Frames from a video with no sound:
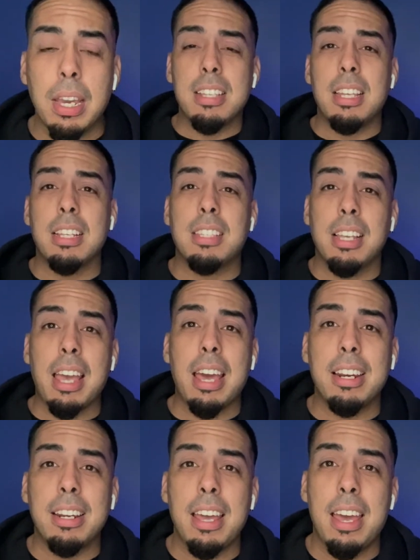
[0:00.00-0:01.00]
Thanks
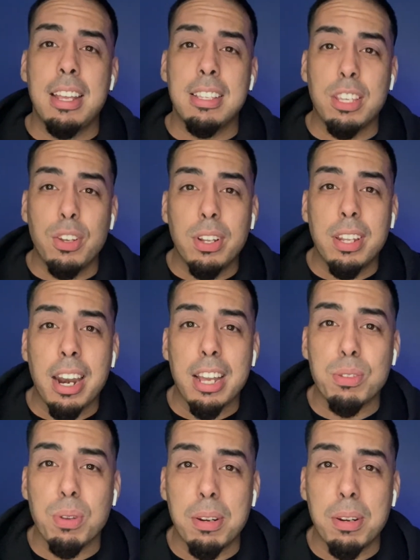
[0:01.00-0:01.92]
again, and see you on the next one.